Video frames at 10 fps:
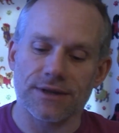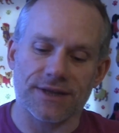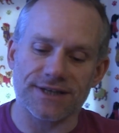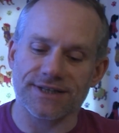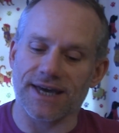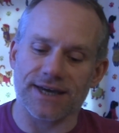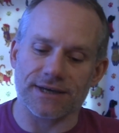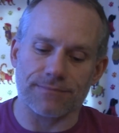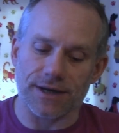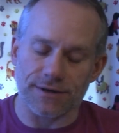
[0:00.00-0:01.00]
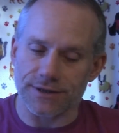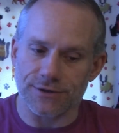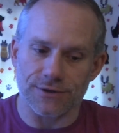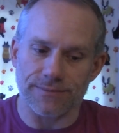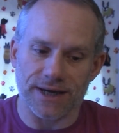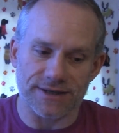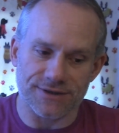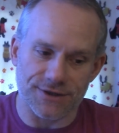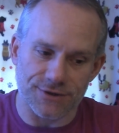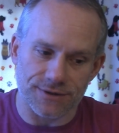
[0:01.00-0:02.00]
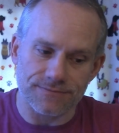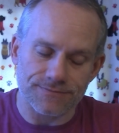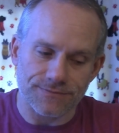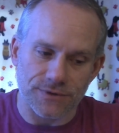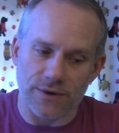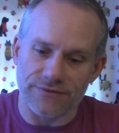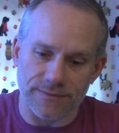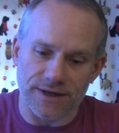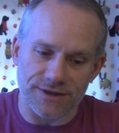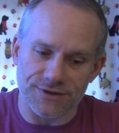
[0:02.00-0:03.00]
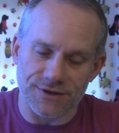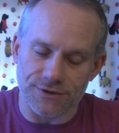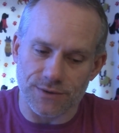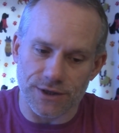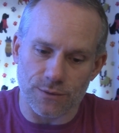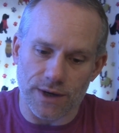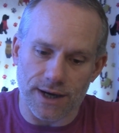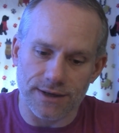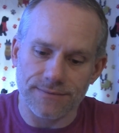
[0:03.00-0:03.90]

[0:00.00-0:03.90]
Things can't get better until you make a decision. You have to make a decision what you want.